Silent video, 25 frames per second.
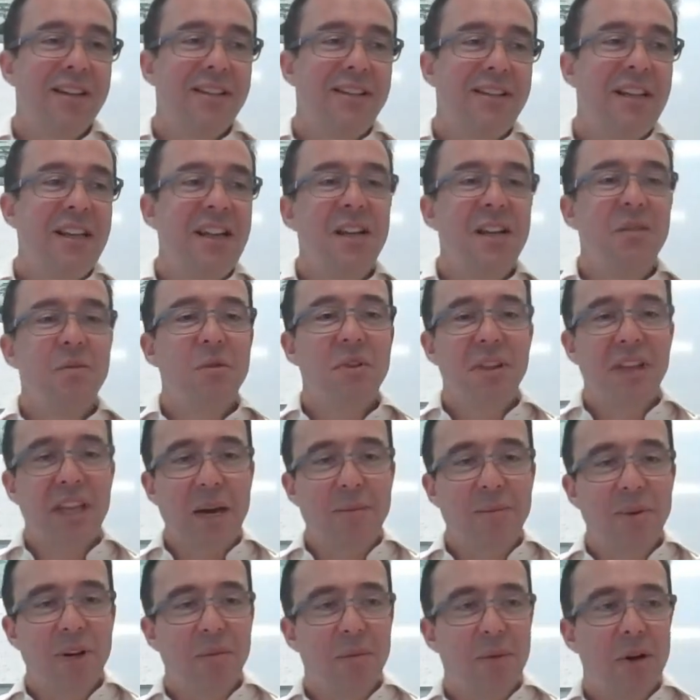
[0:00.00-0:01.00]
dealing with
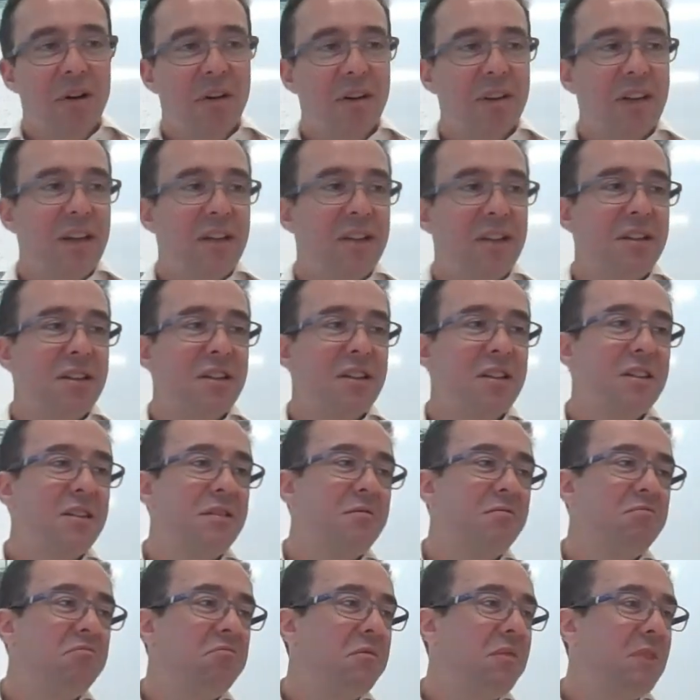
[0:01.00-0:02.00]
capital markets,
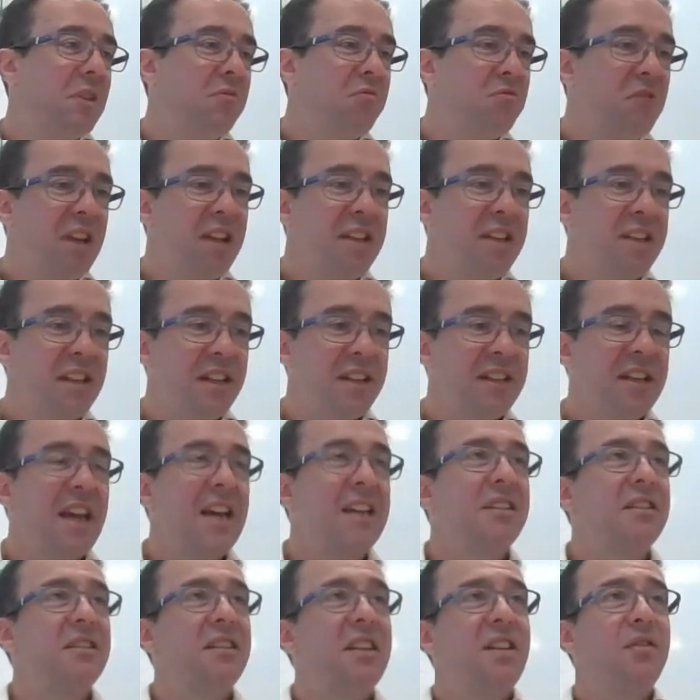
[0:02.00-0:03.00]
raising
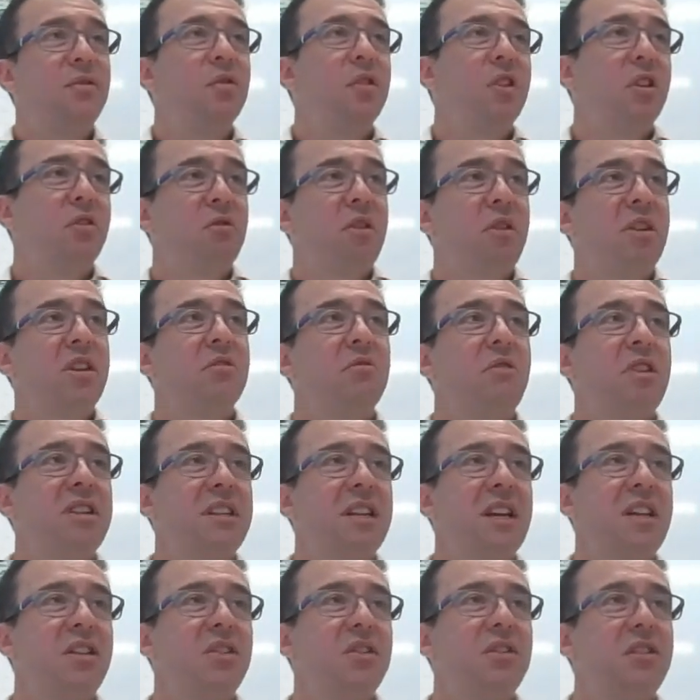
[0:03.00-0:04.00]
debt, and therefore the credit
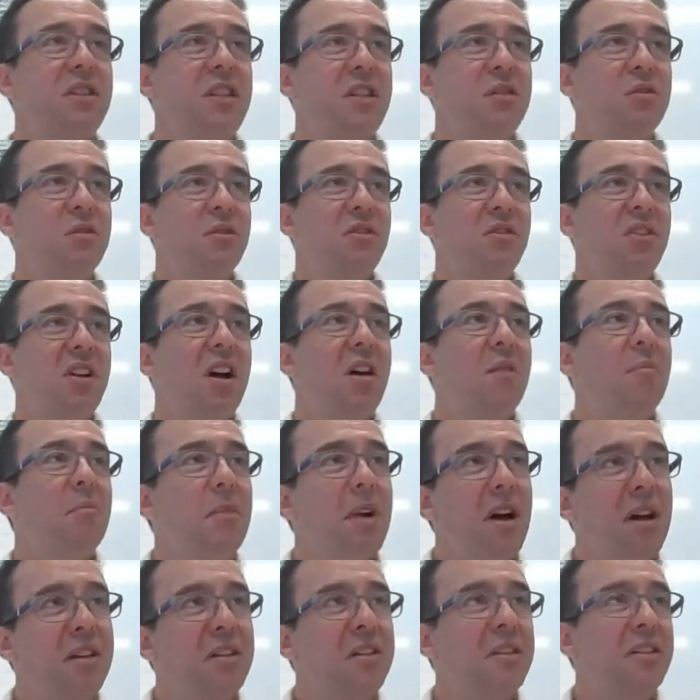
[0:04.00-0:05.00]
rating agencies sort of come
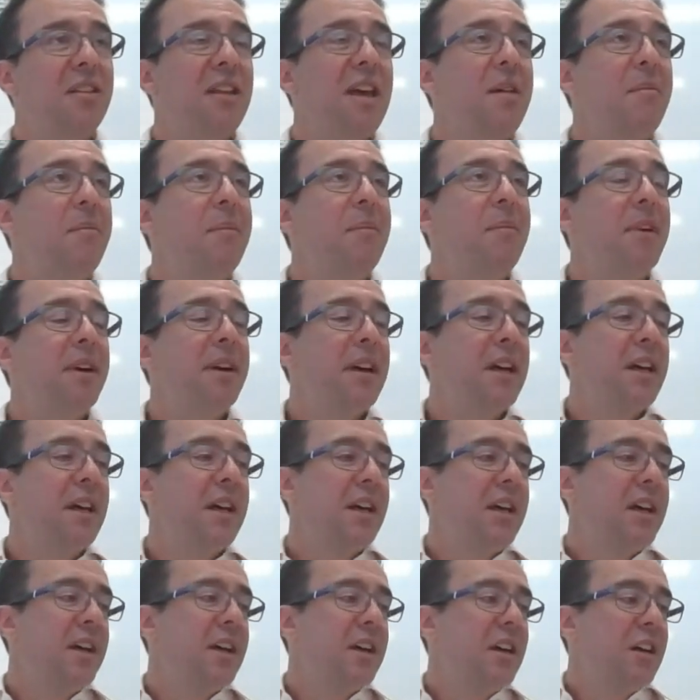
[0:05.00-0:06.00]
under them.
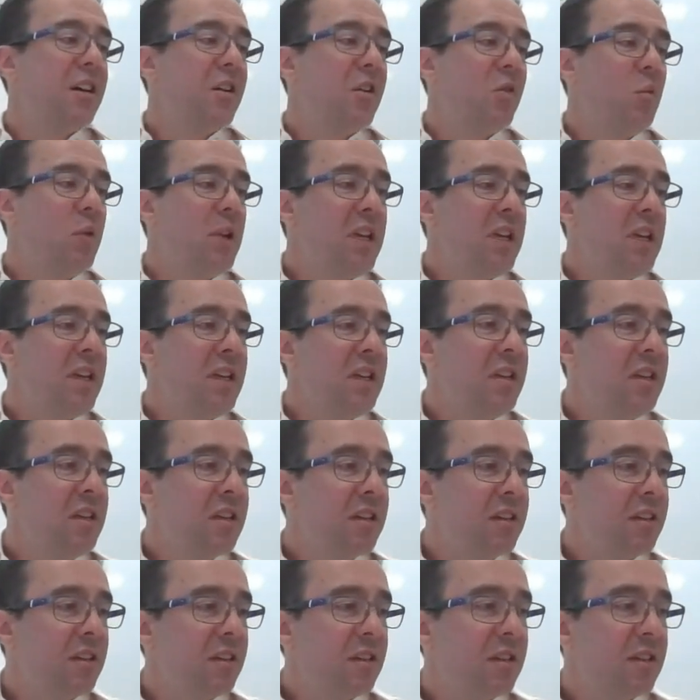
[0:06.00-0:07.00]

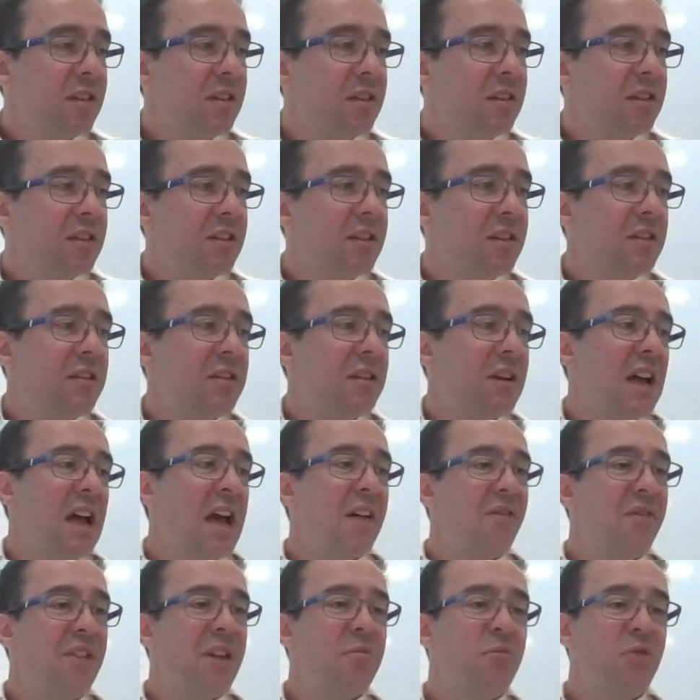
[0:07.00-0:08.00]
We
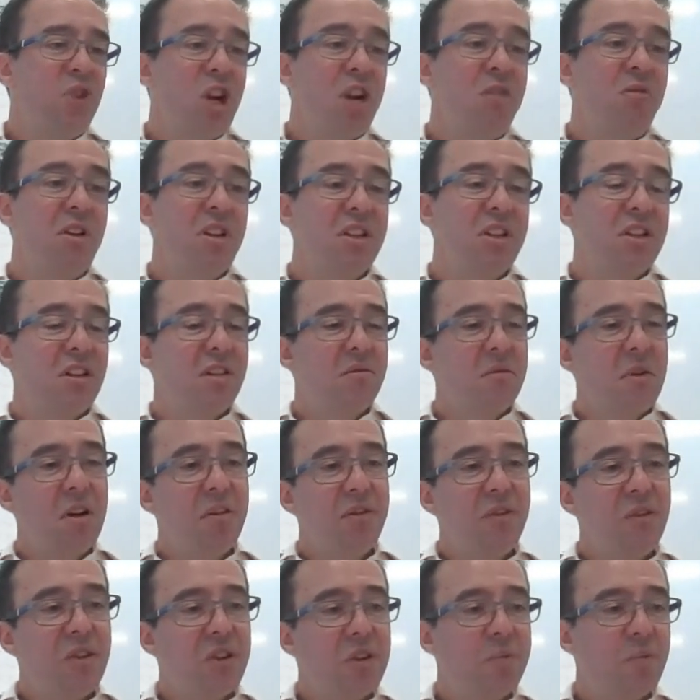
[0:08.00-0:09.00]
have them generally as our, our
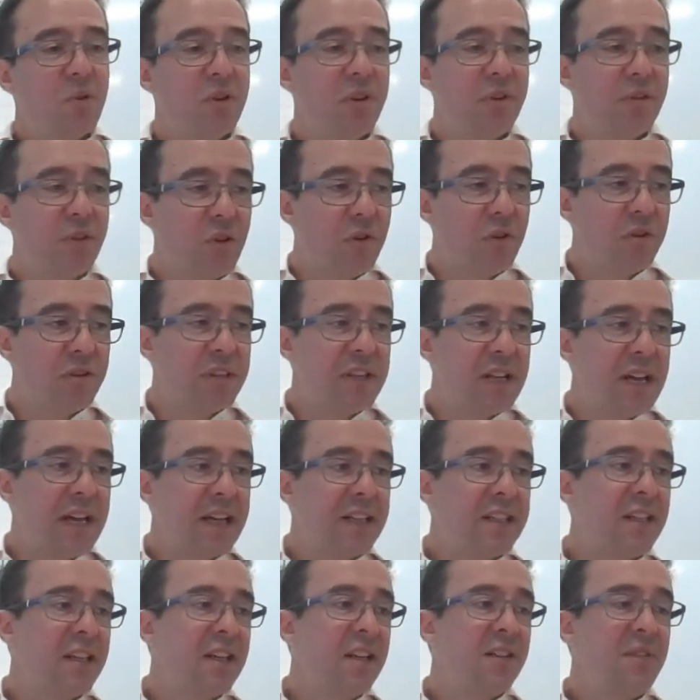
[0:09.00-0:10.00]
first point of
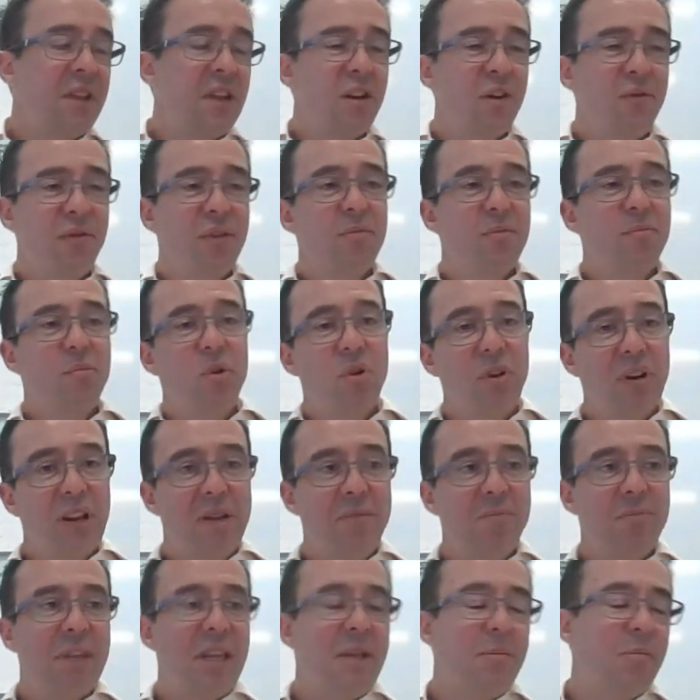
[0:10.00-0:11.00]
contact. They'll often pull
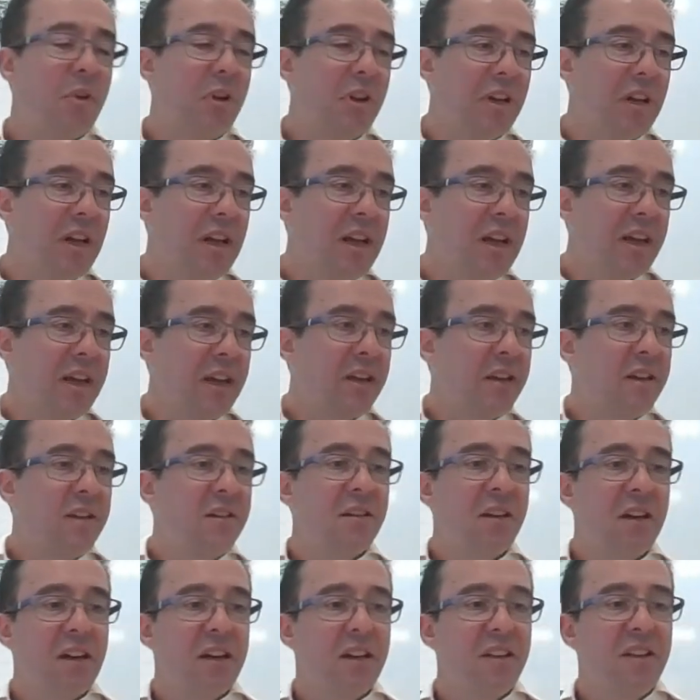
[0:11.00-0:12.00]
in people like
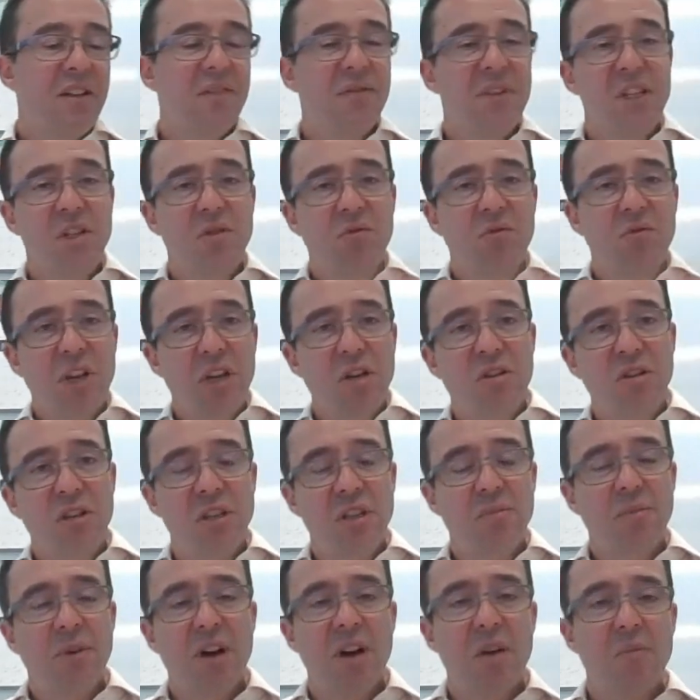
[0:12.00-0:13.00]
uh, the investor relations
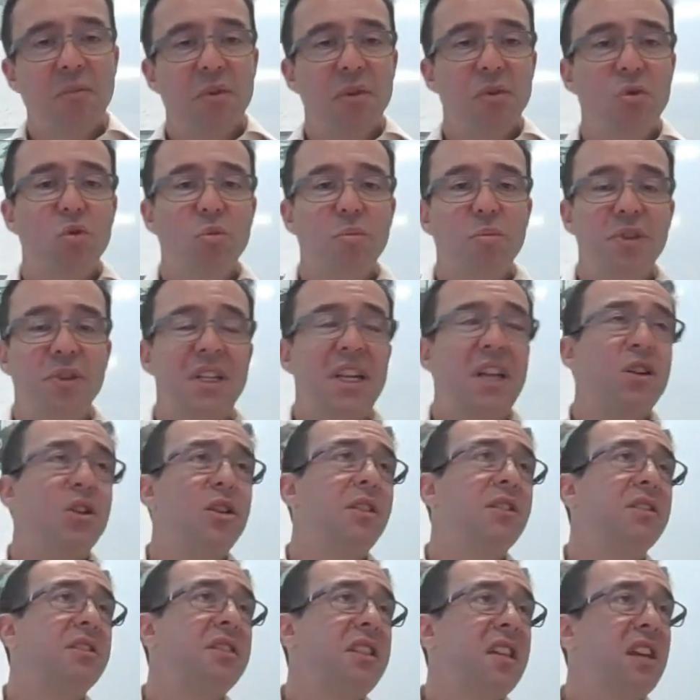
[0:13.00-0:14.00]
department or
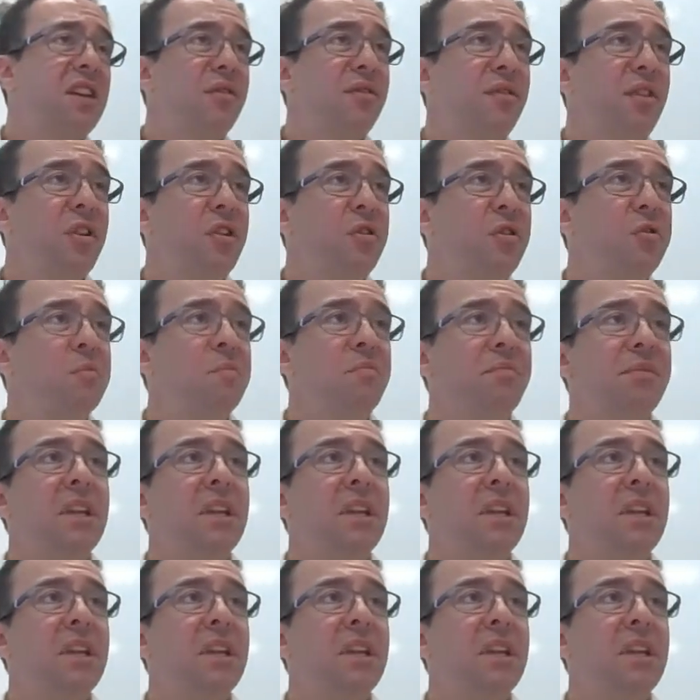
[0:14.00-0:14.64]
potentially the CFO.